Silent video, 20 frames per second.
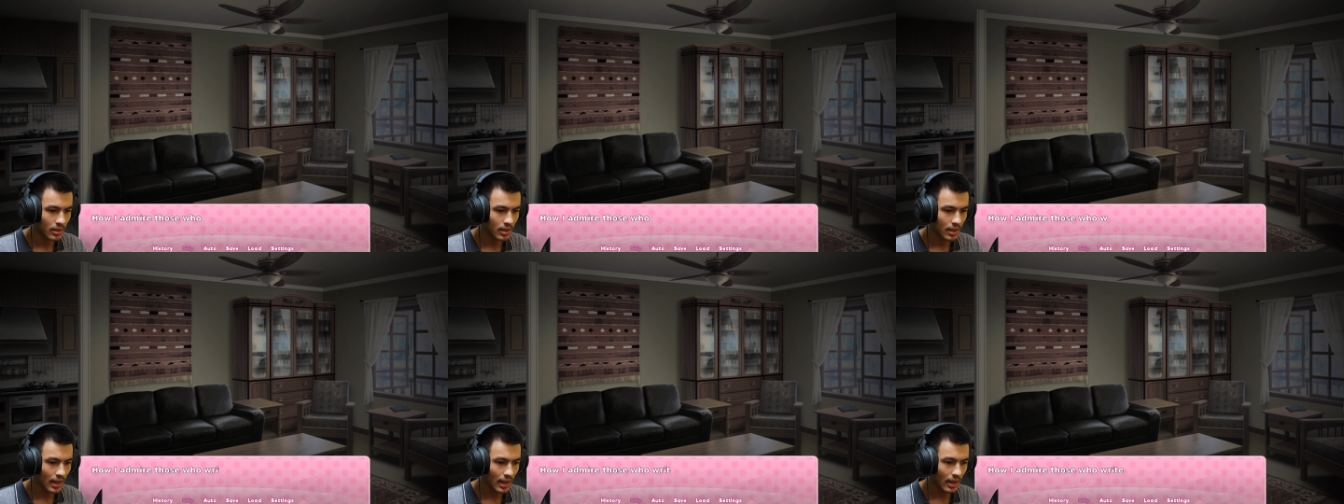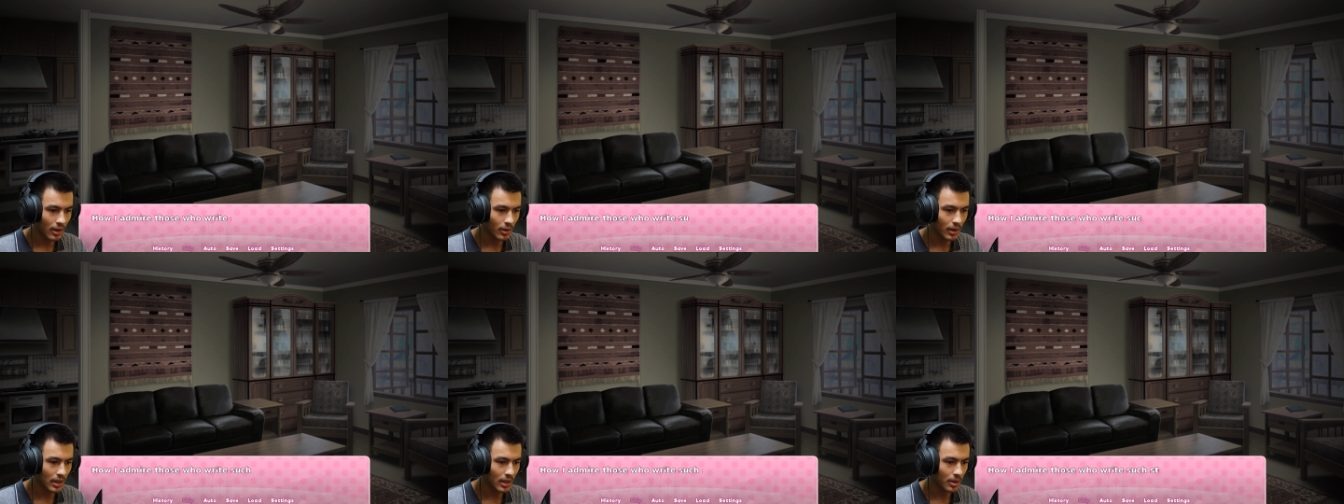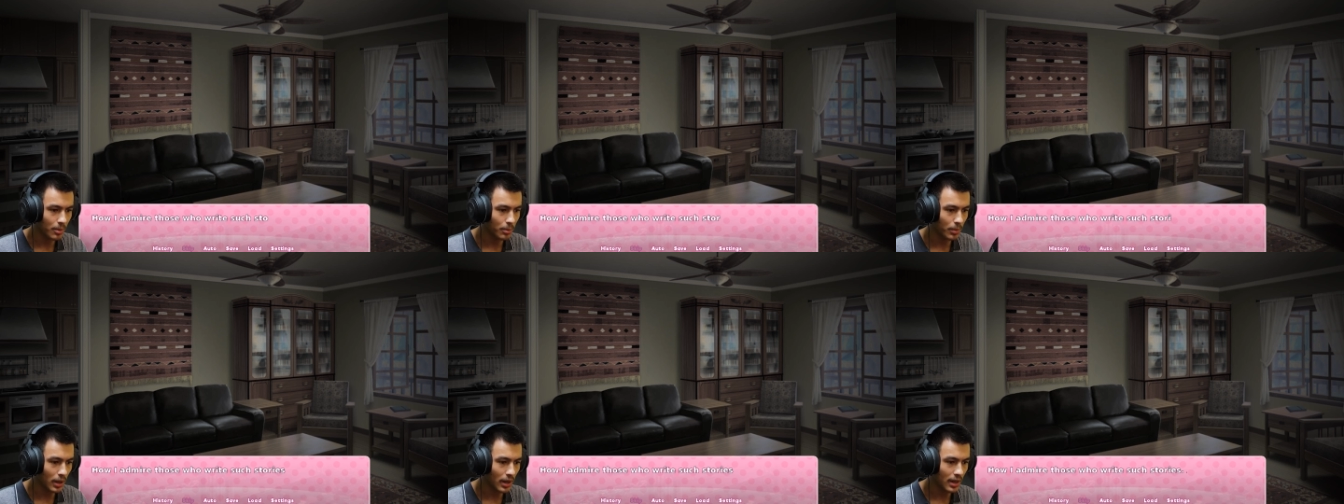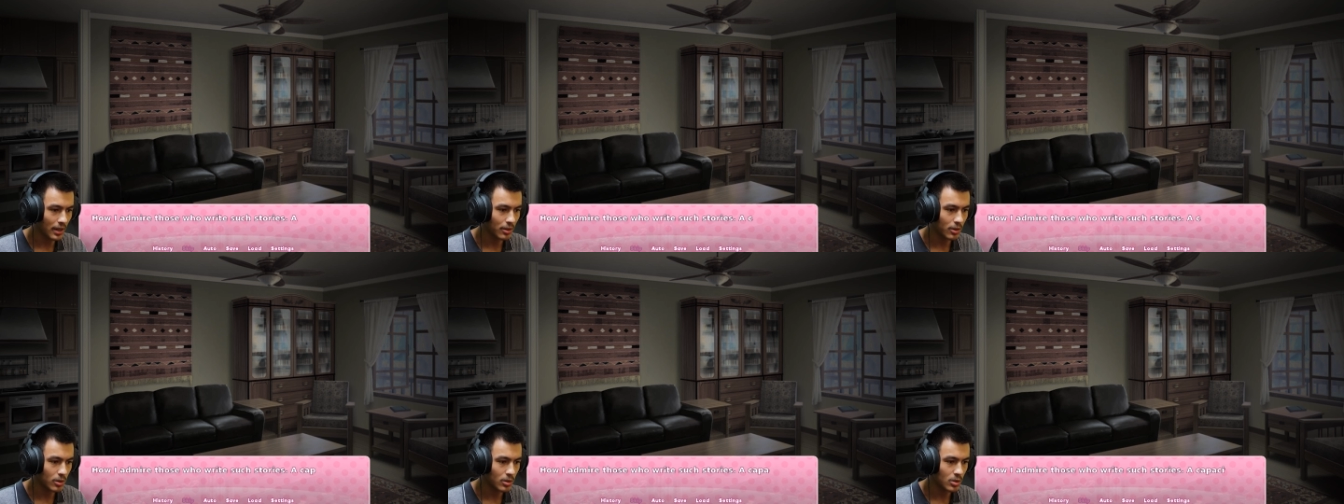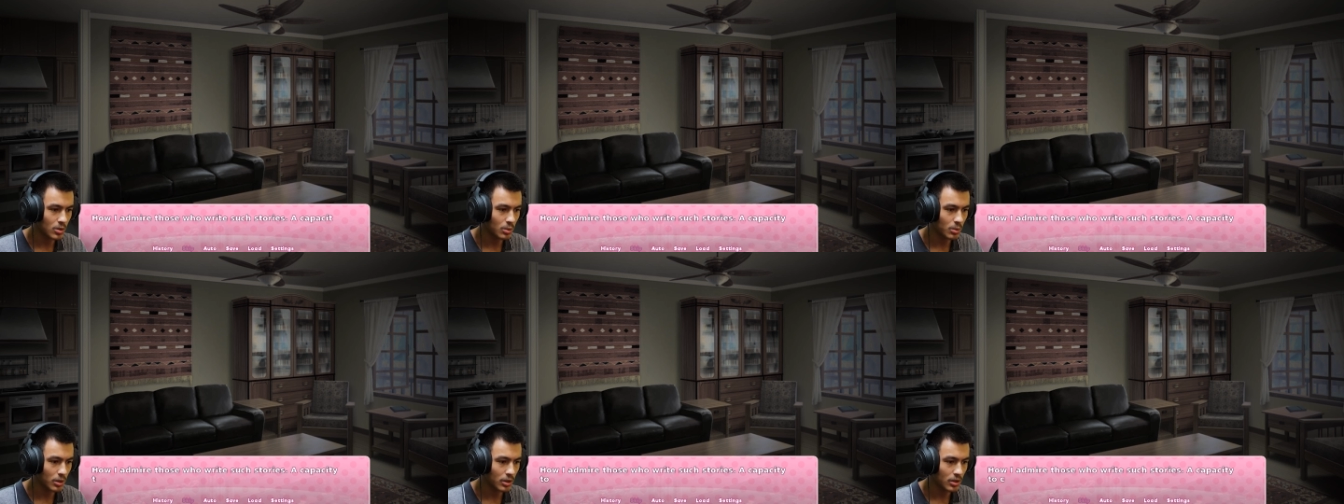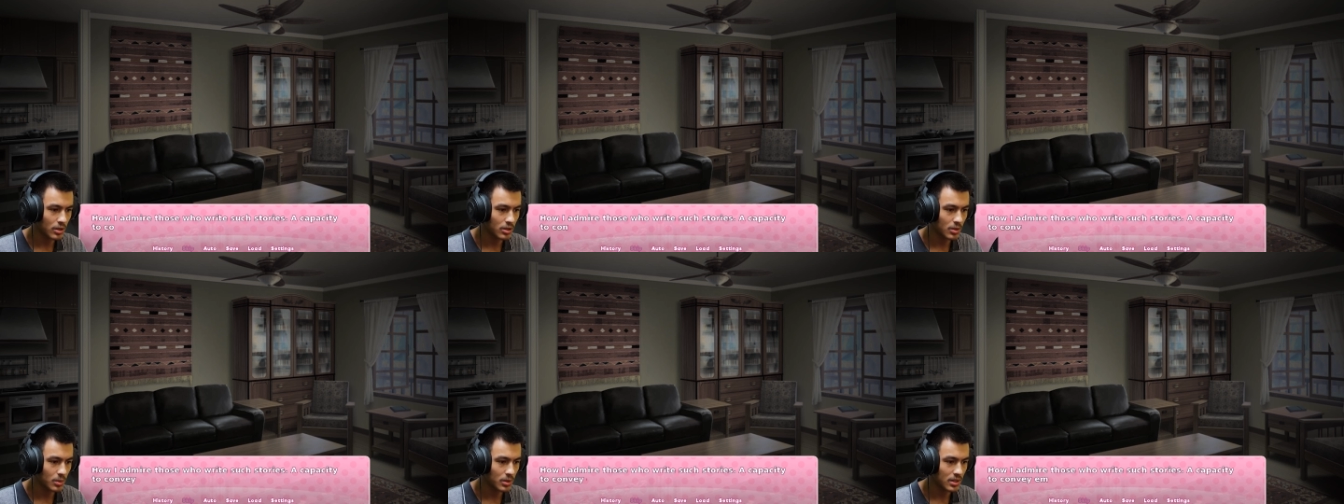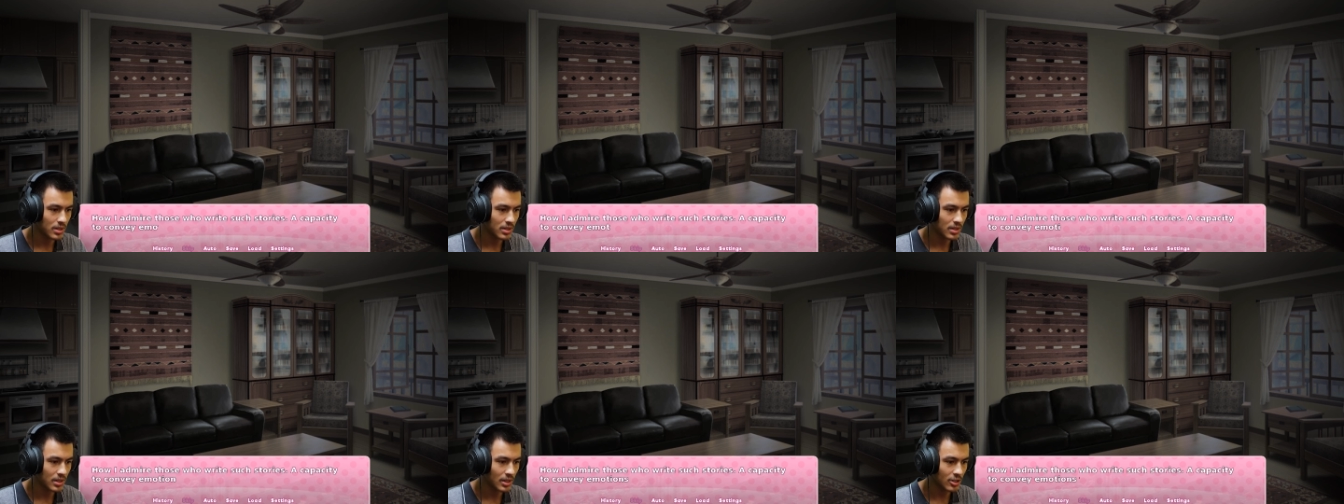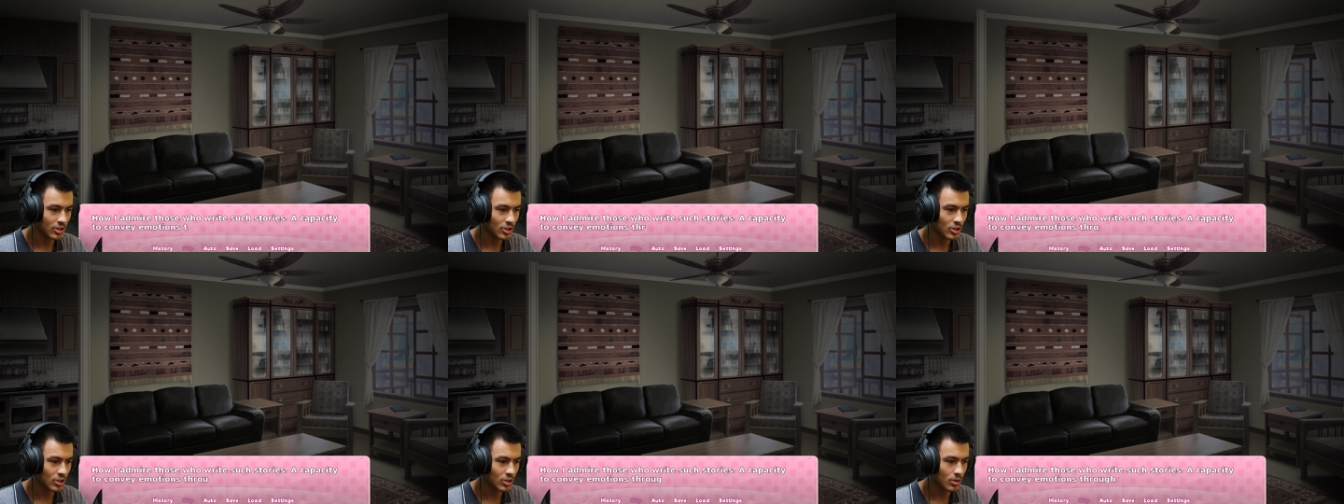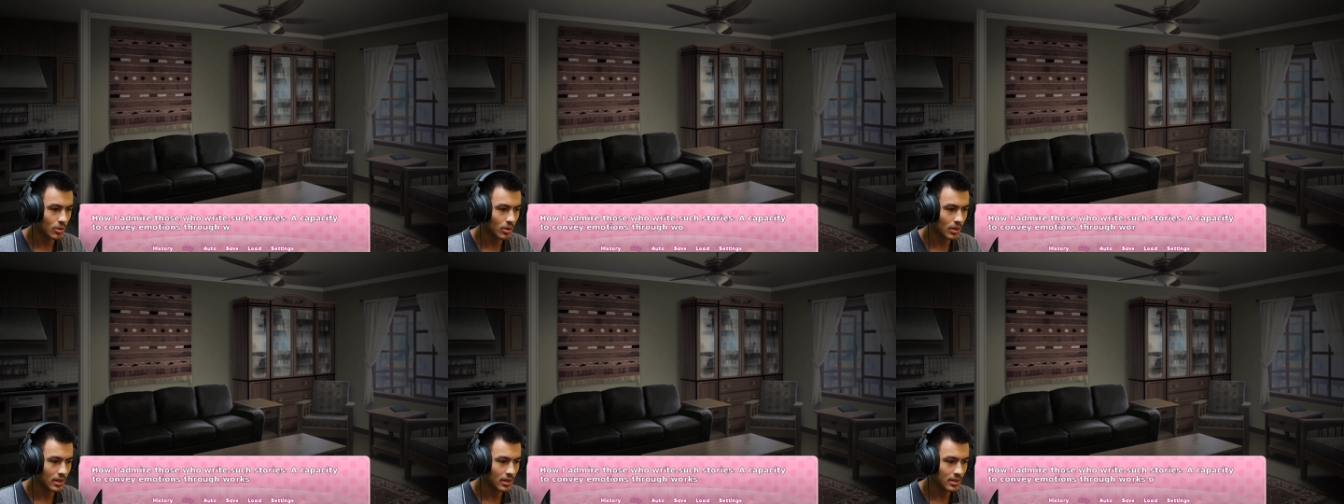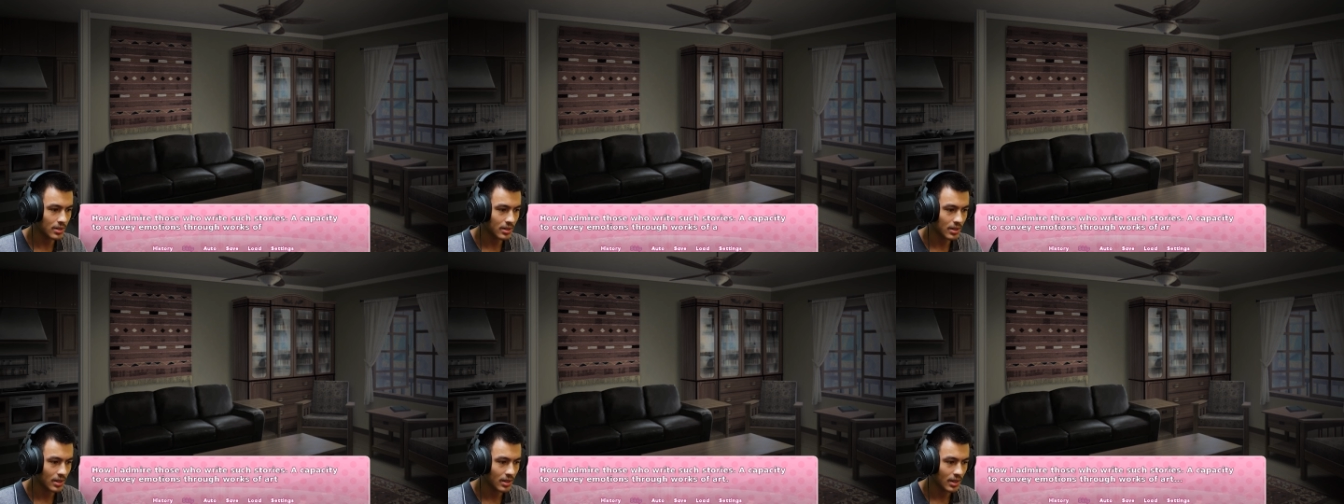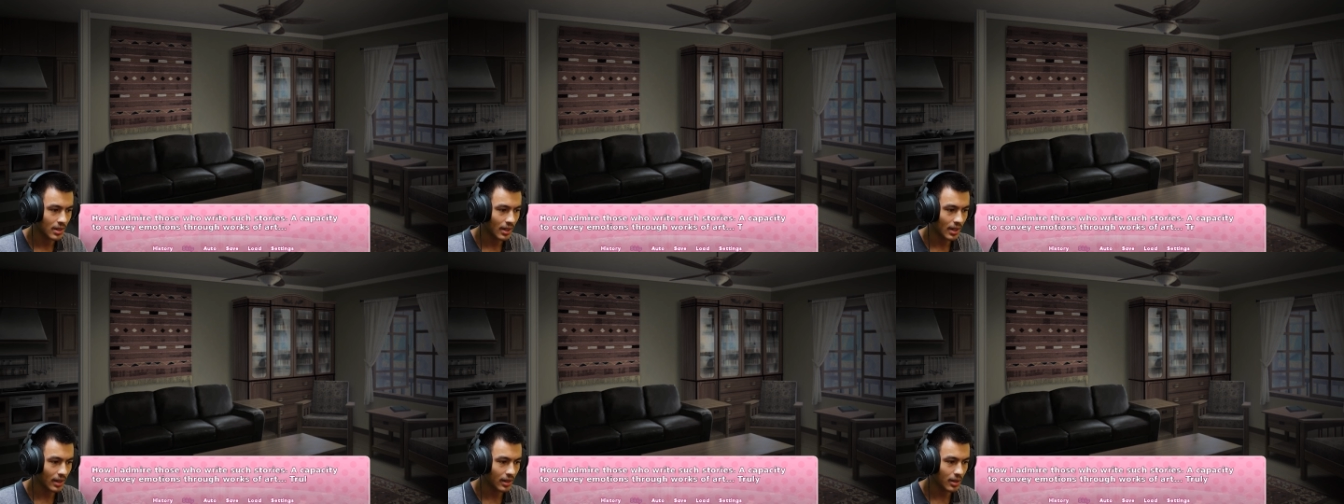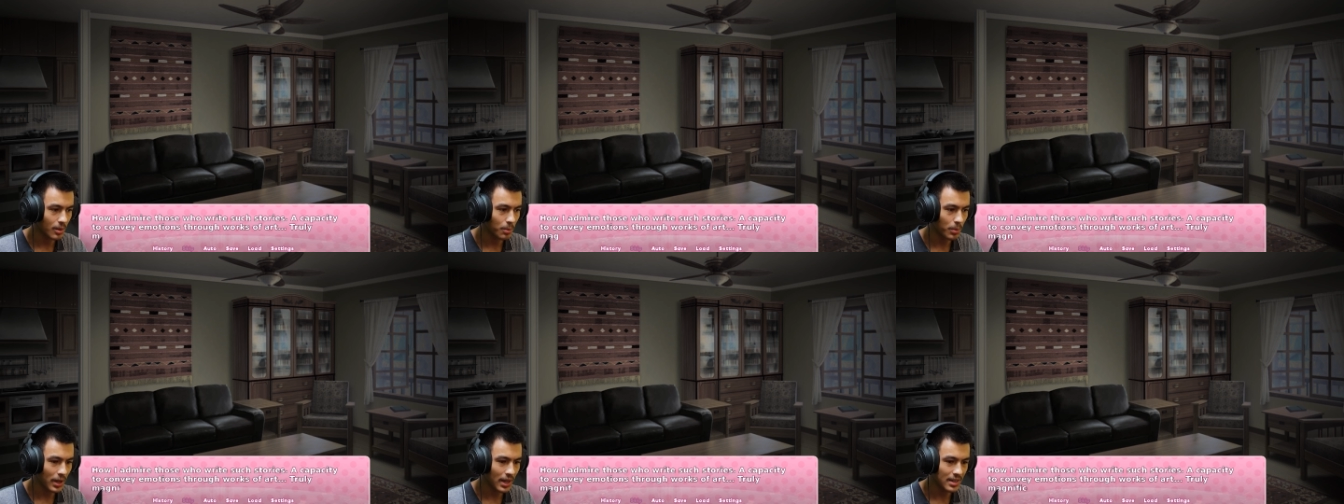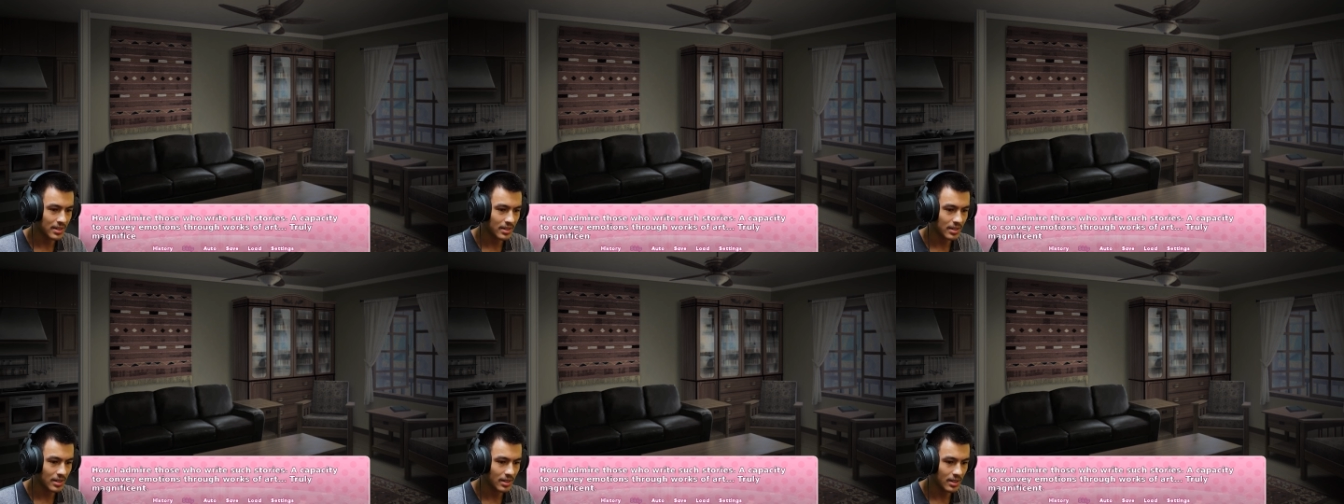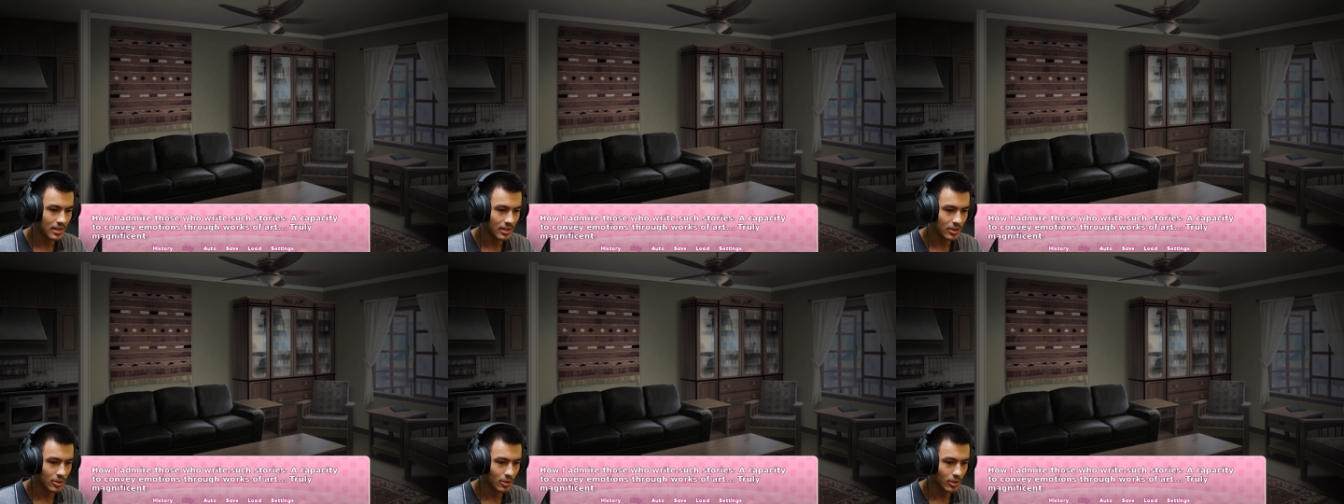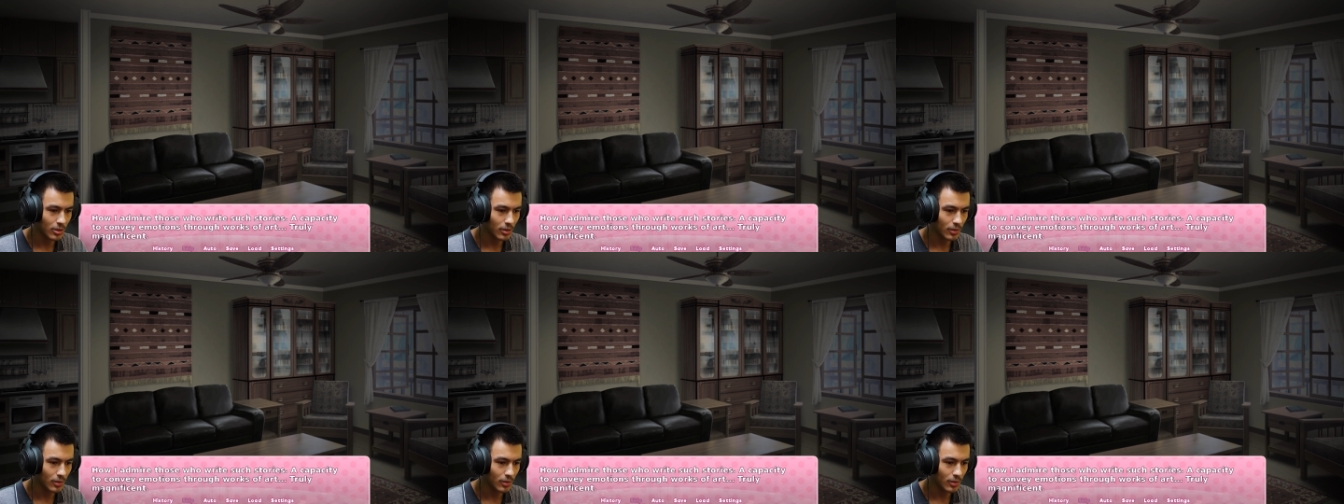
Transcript: How I admire those words with such stories, a capacity to